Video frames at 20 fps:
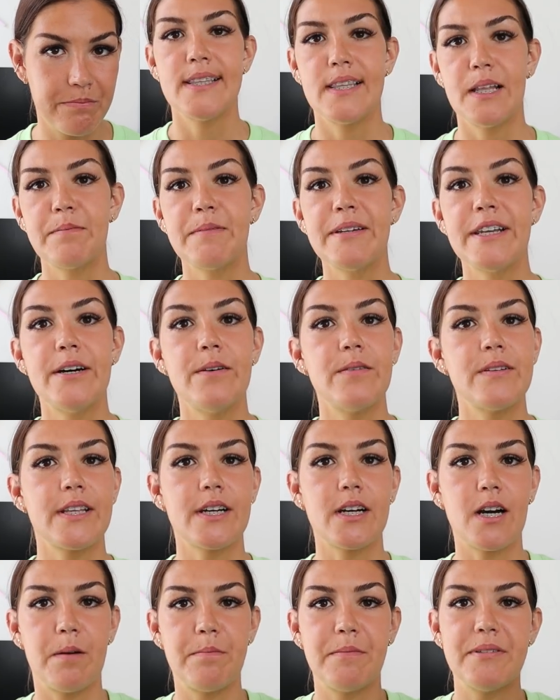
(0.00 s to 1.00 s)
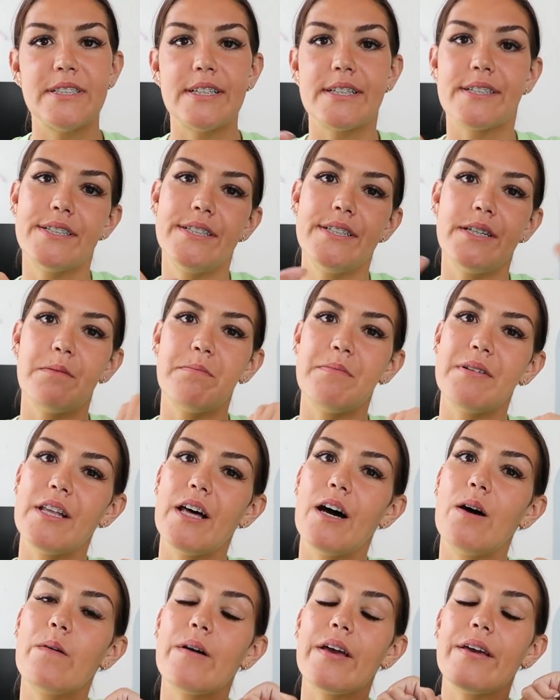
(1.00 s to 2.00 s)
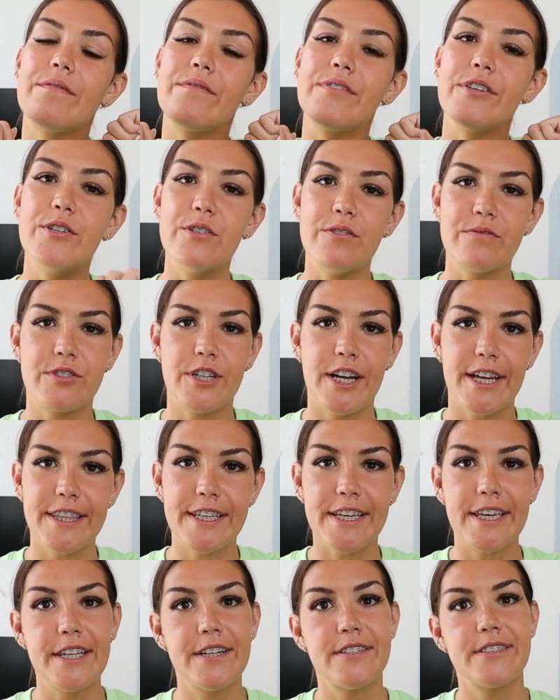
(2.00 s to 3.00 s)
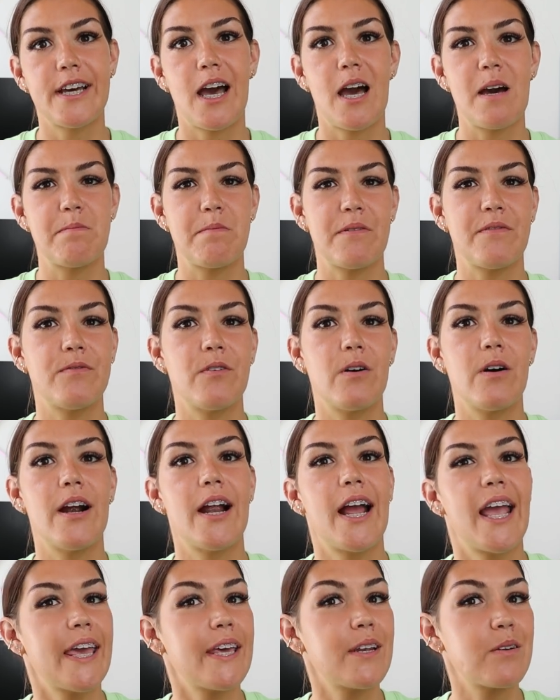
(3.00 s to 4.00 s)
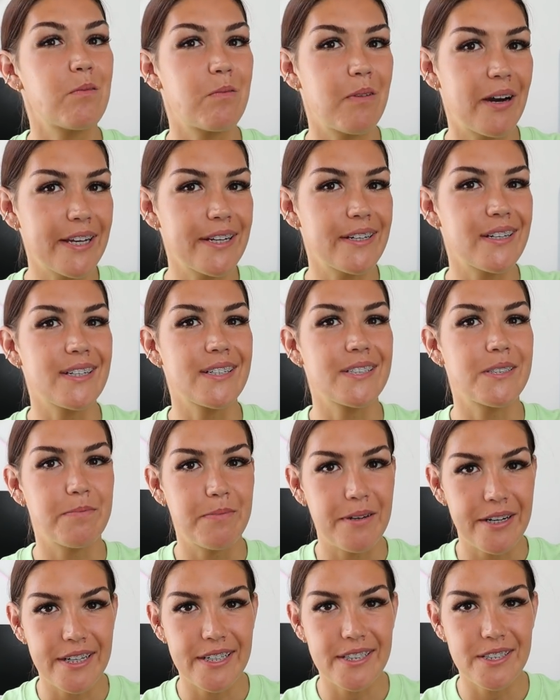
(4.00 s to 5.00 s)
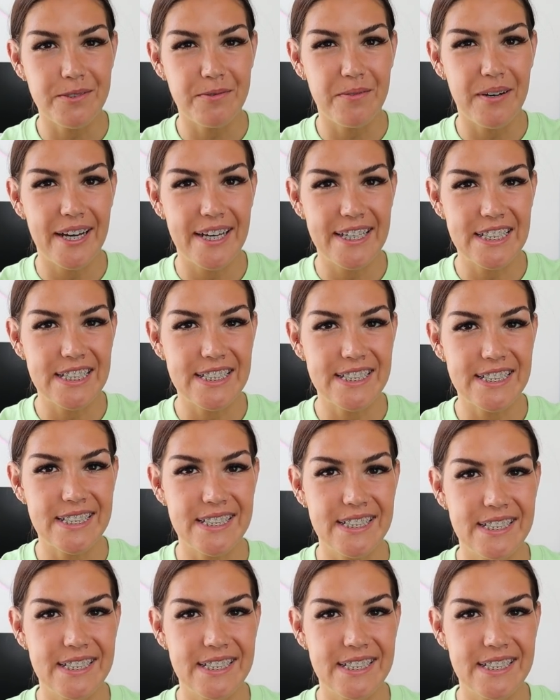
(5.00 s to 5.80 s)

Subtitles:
Let me know in the comment section down below if you have tried the keto diet before and what your experience was.